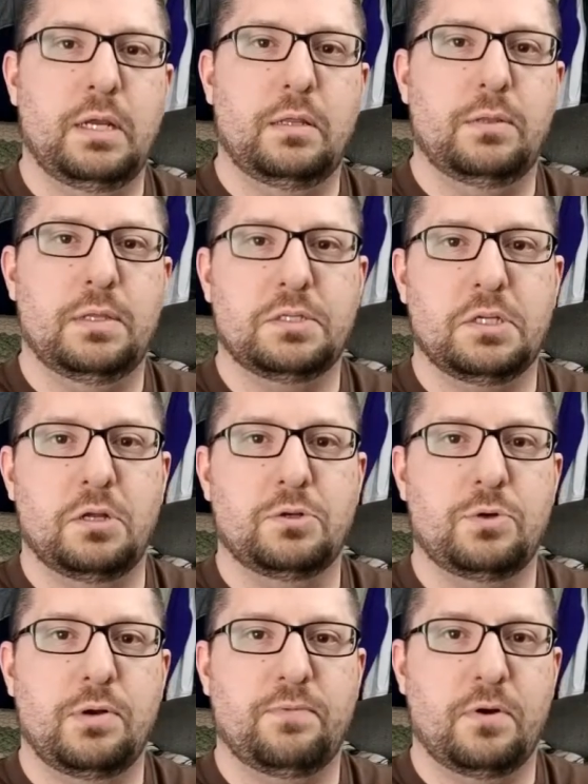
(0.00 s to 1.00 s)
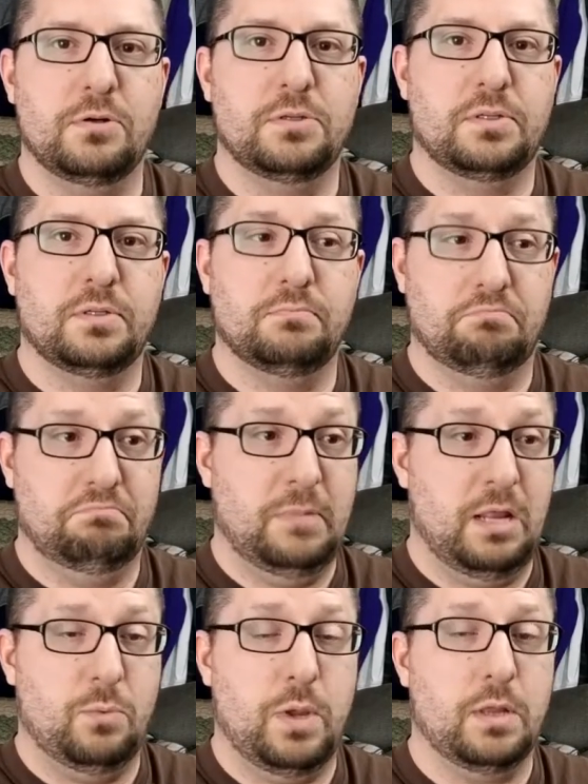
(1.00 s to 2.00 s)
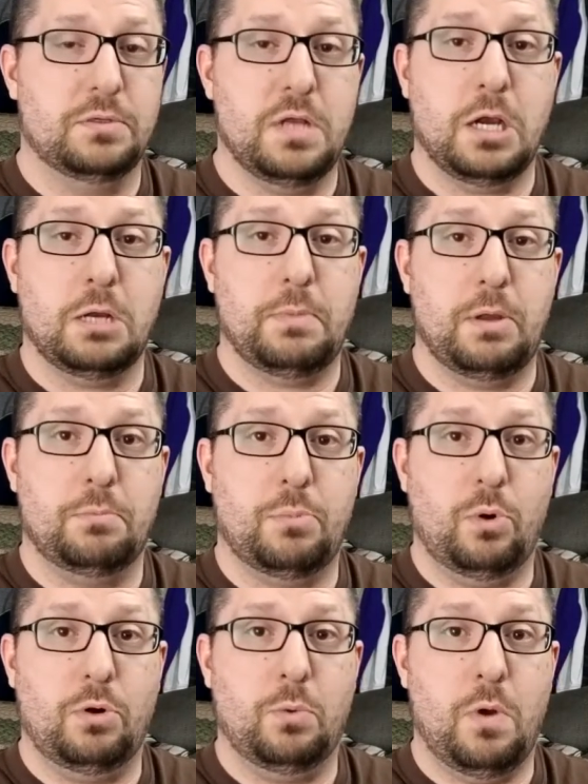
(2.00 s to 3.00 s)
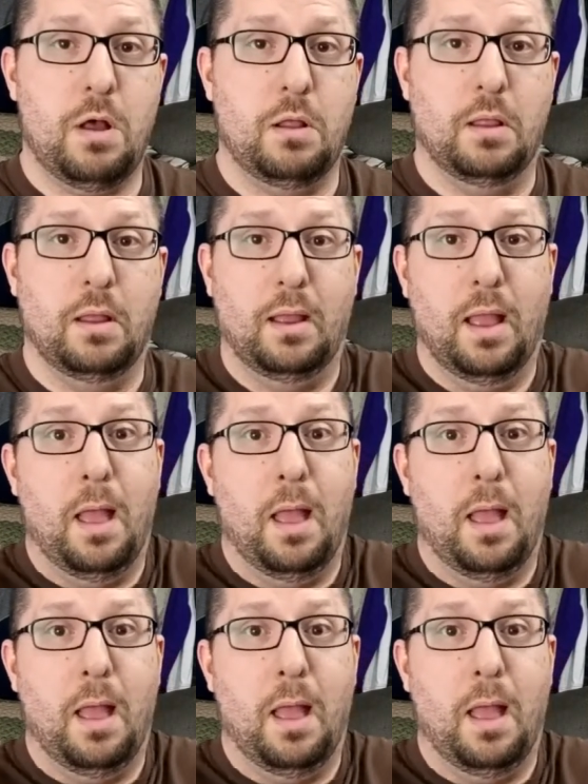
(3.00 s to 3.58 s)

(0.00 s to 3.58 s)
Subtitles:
in this country first, and we can talk about a border wall.